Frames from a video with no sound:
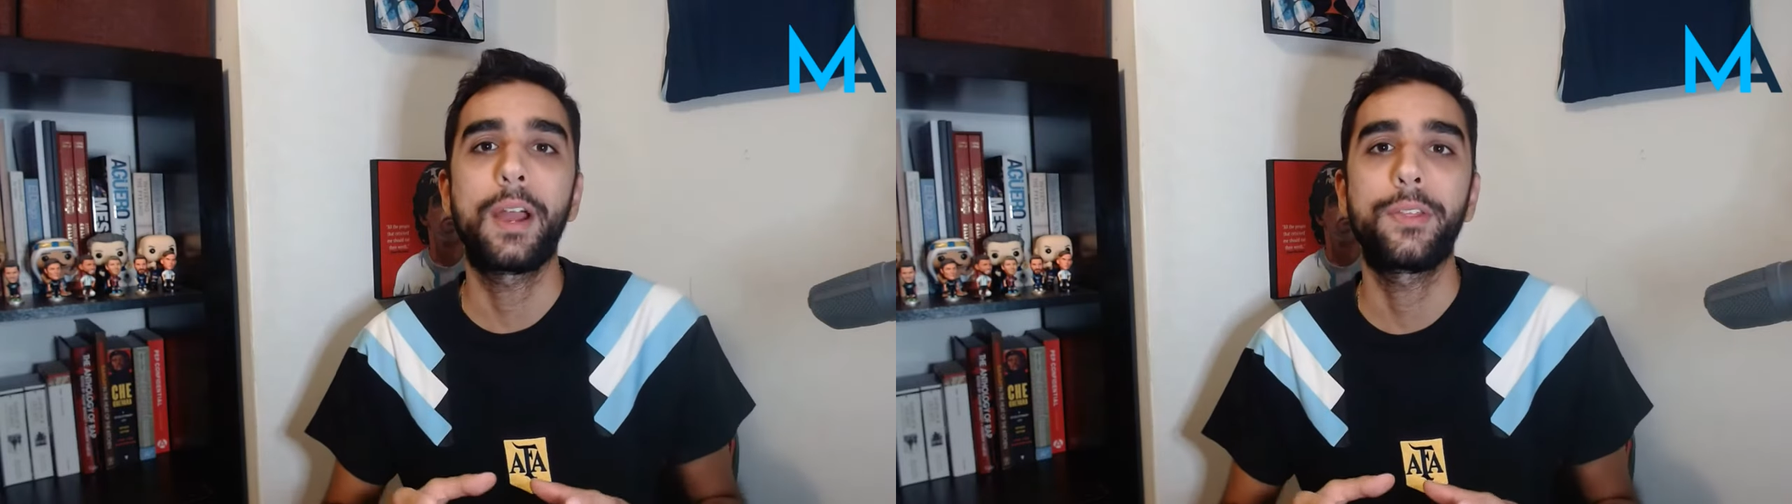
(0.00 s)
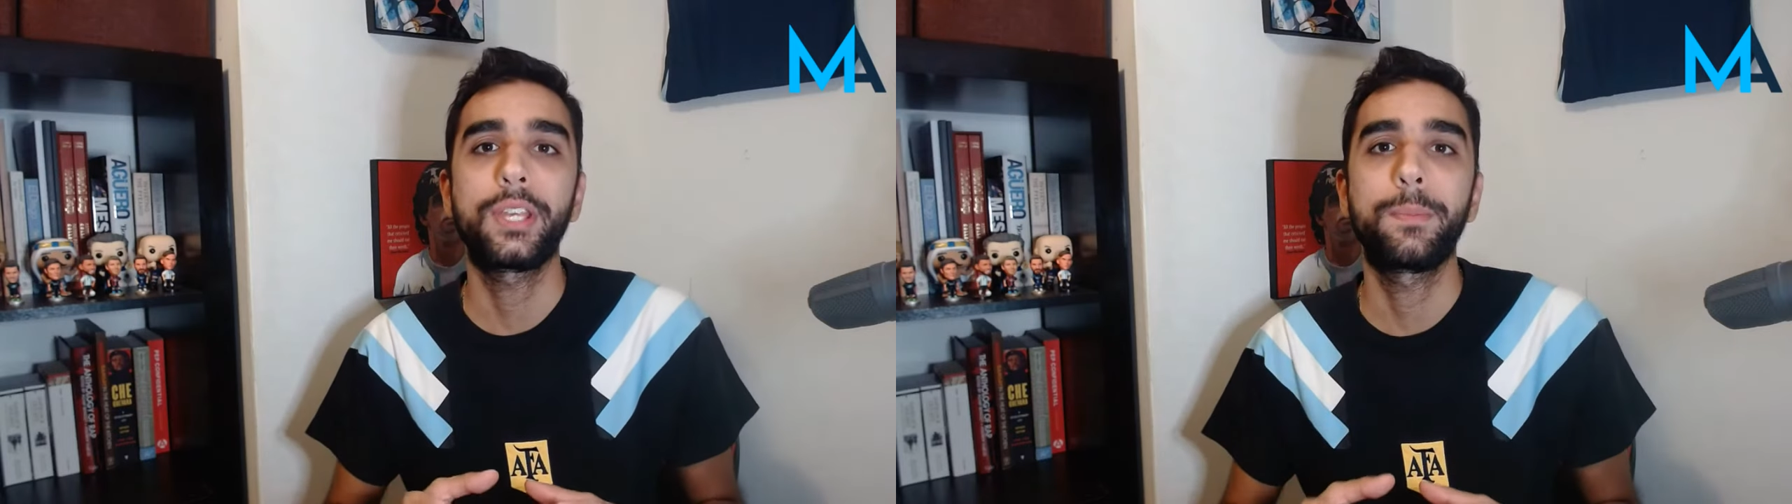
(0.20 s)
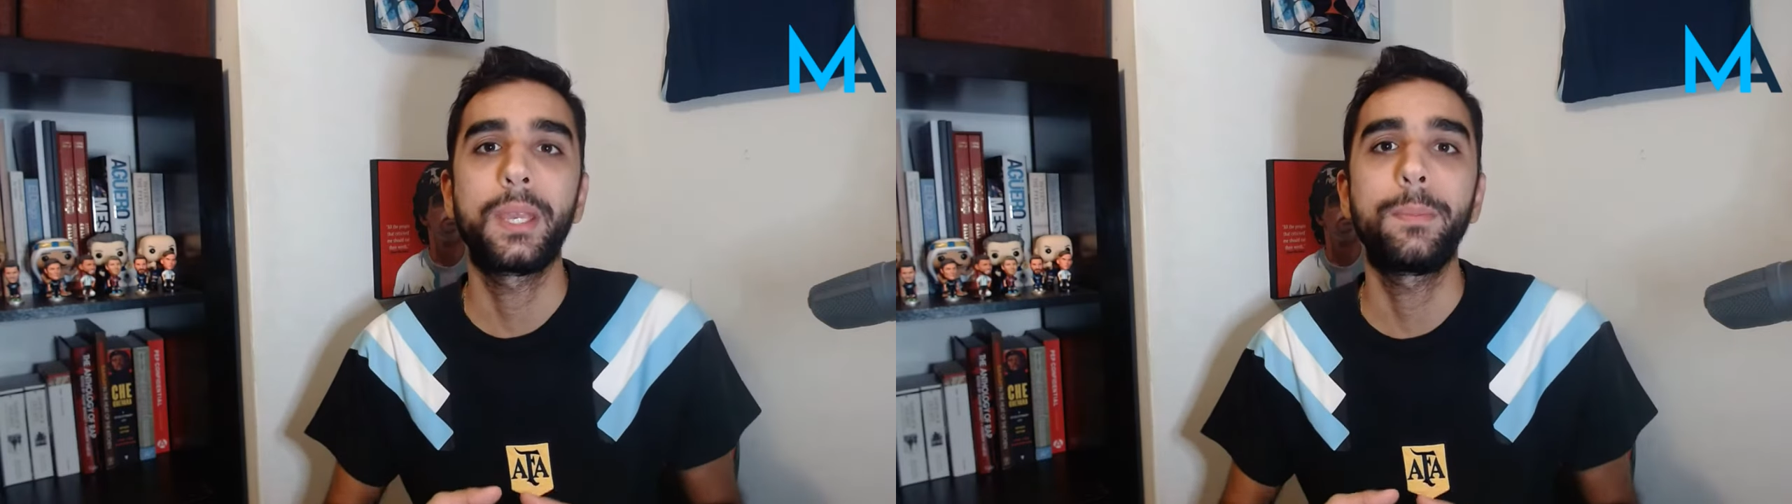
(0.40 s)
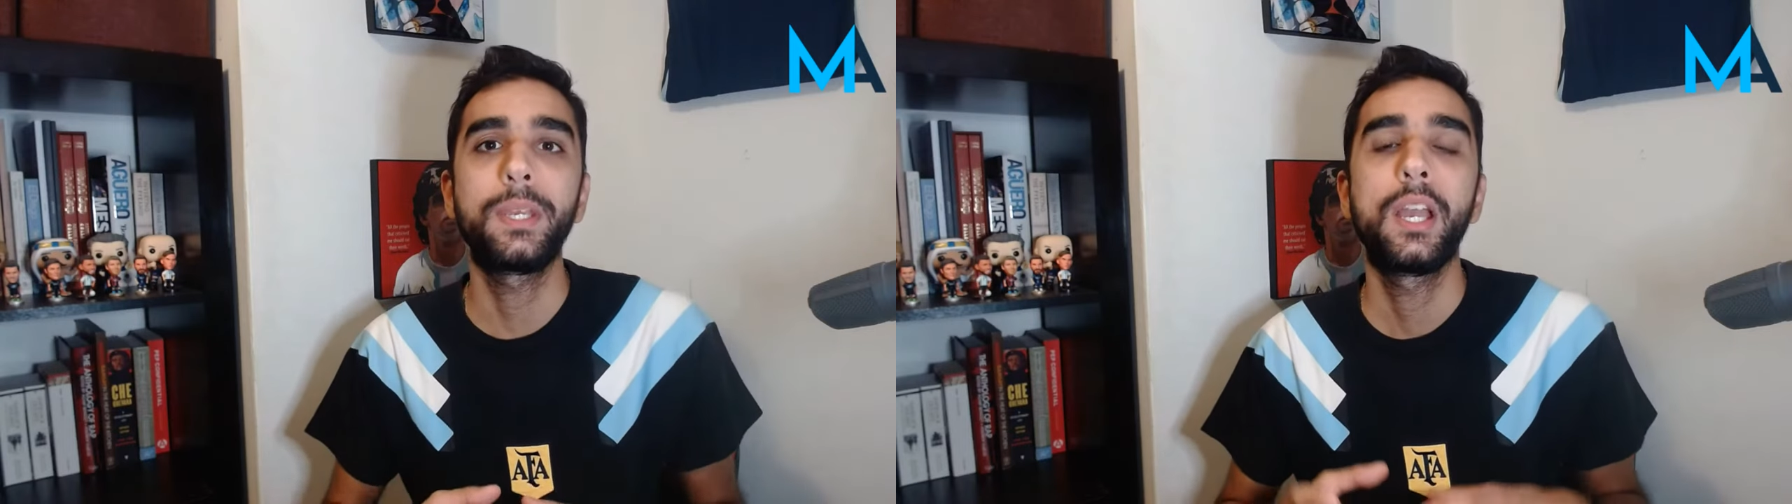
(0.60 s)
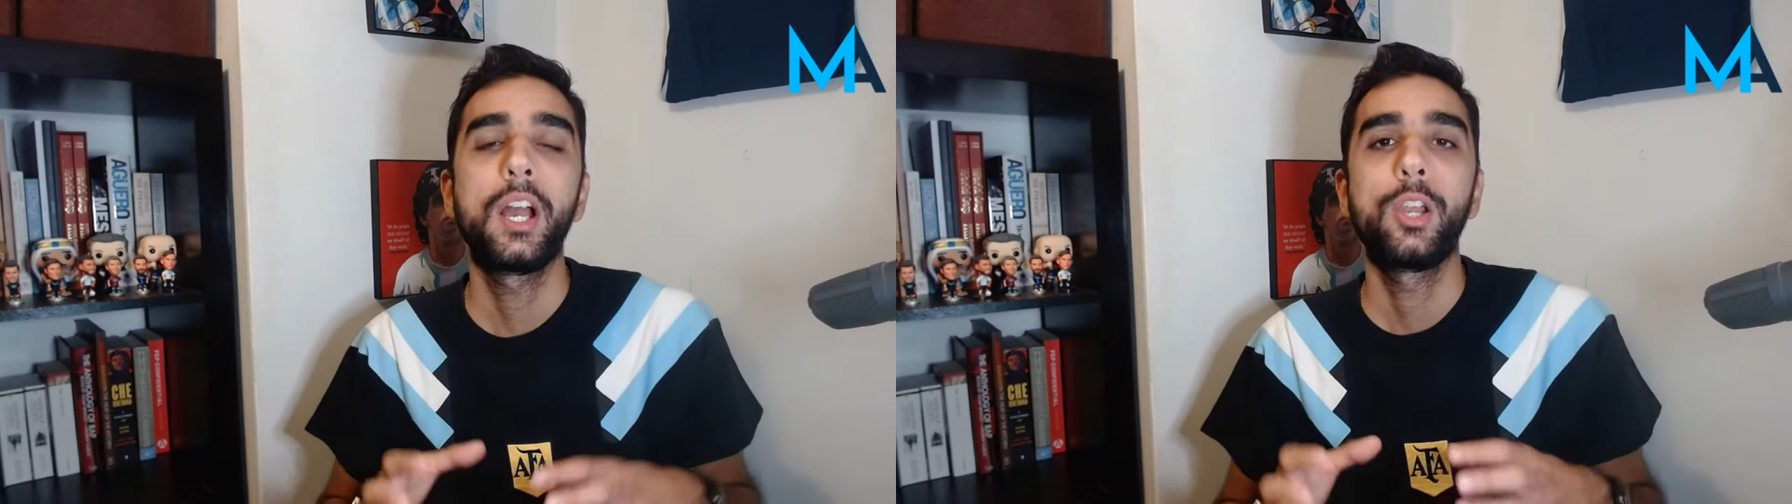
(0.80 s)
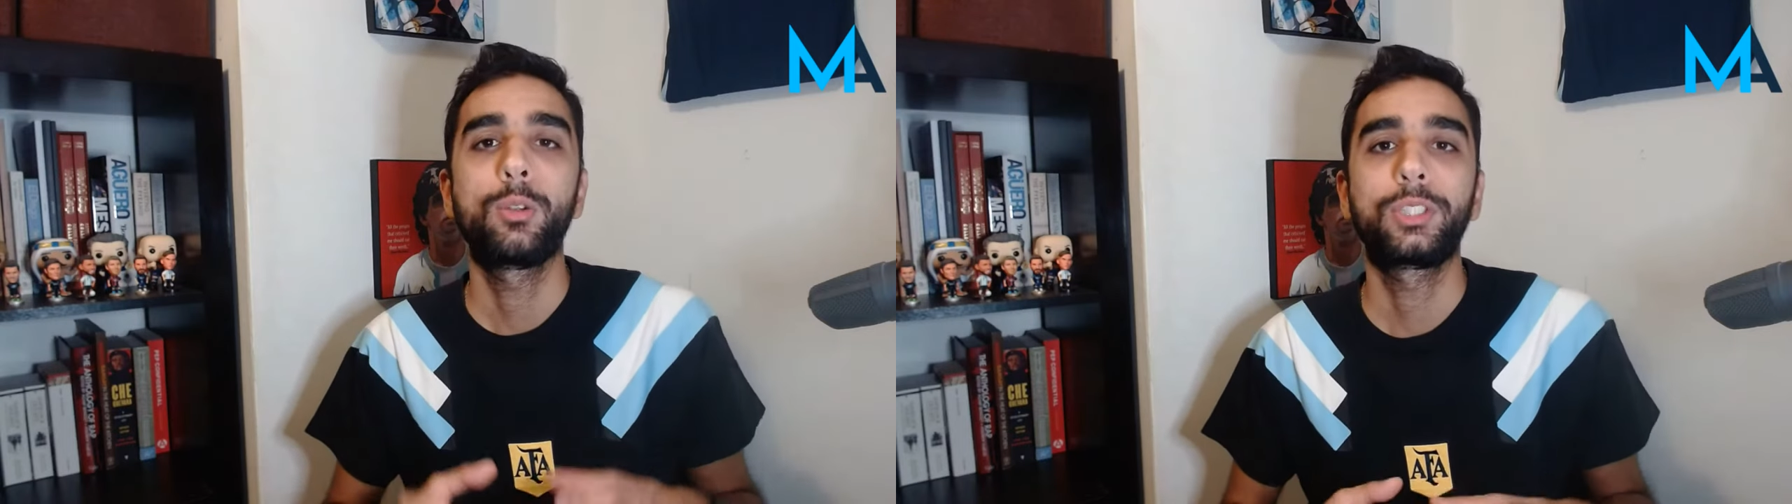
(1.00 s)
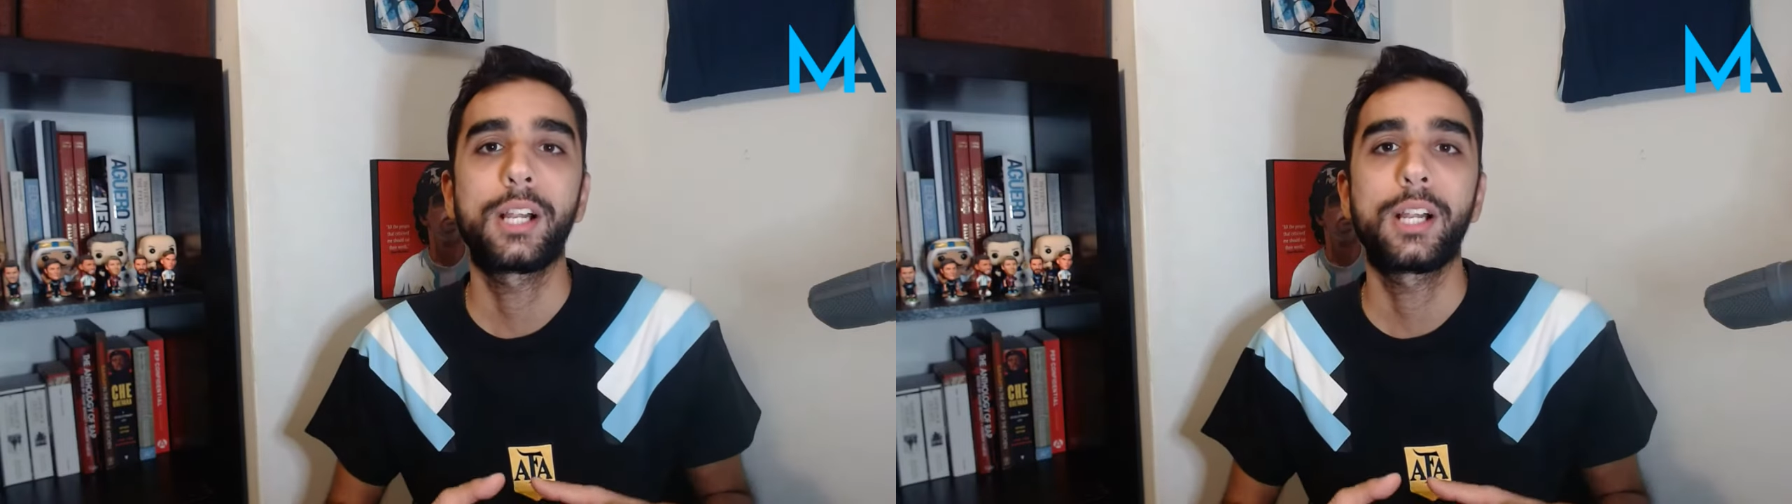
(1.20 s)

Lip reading: I think maybe Lo